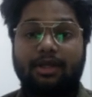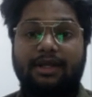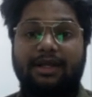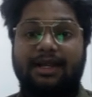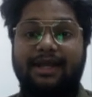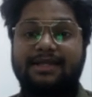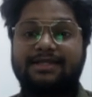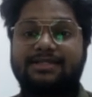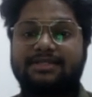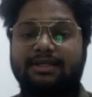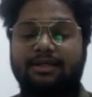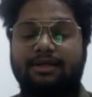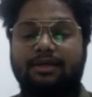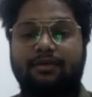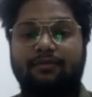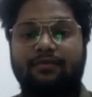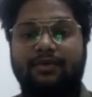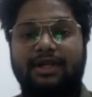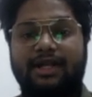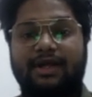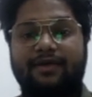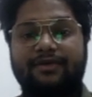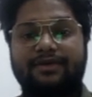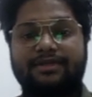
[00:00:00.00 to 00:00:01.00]
Guys,
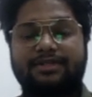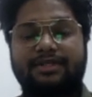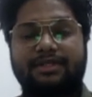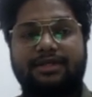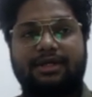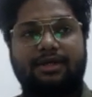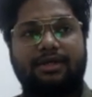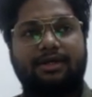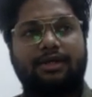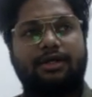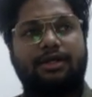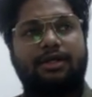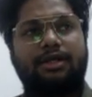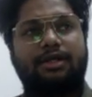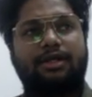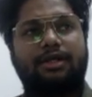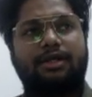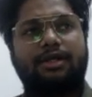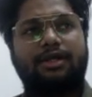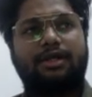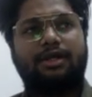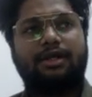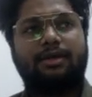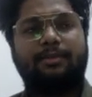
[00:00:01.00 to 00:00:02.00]
when I was
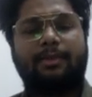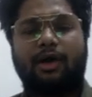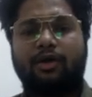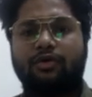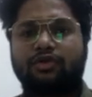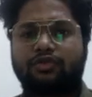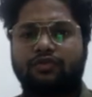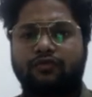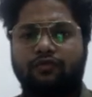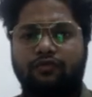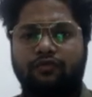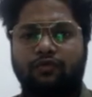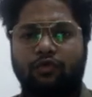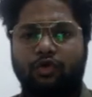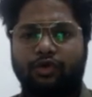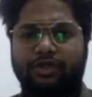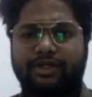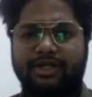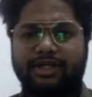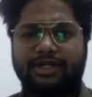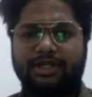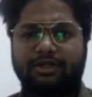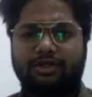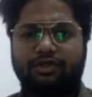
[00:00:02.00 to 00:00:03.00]
about
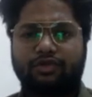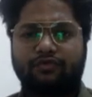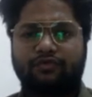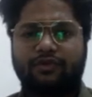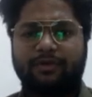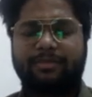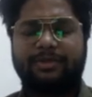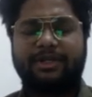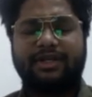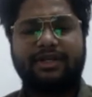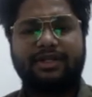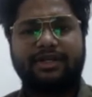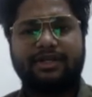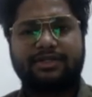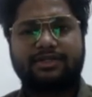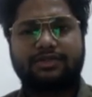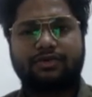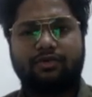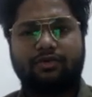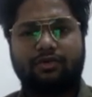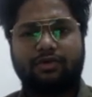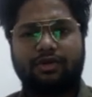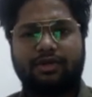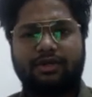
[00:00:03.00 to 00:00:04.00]
14 to 15 years
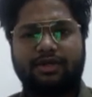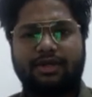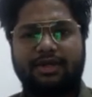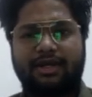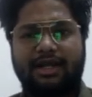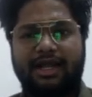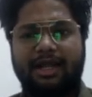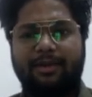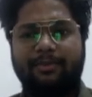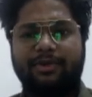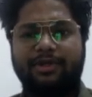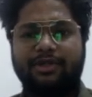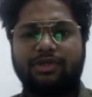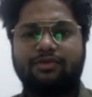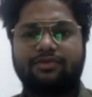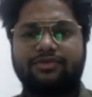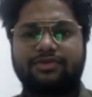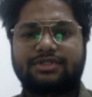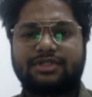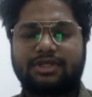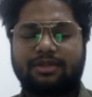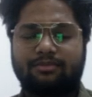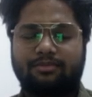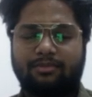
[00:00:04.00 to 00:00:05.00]
old, I have been
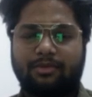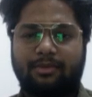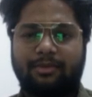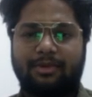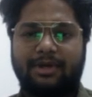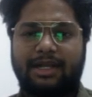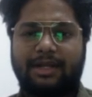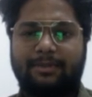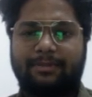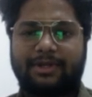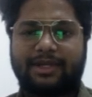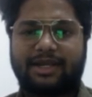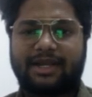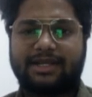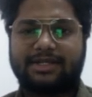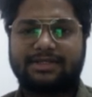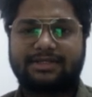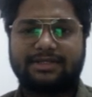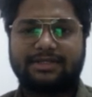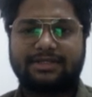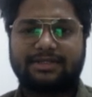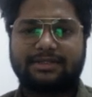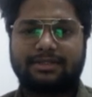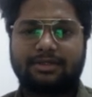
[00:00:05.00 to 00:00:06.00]
using mobile
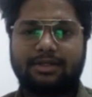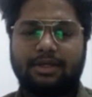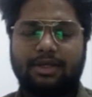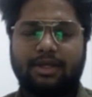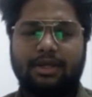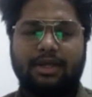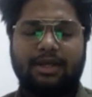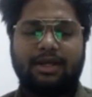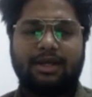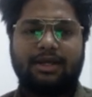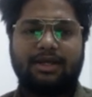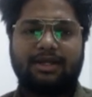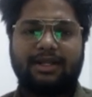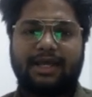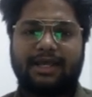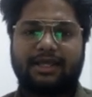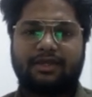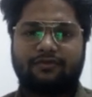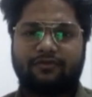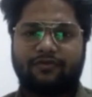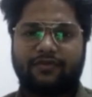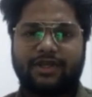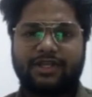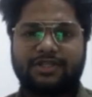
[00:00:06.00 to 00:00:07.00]
applications
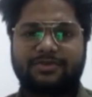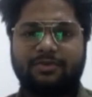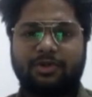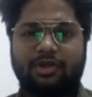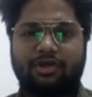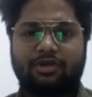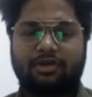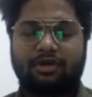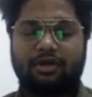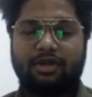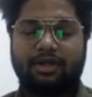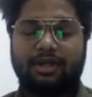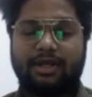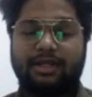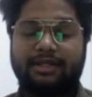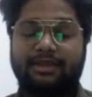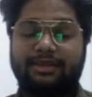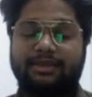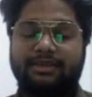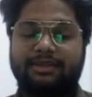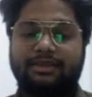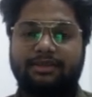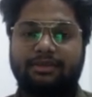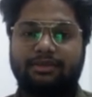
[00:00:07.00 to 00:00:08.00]
like Facebook and all,
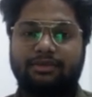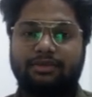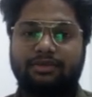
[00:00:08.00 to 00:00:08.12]
and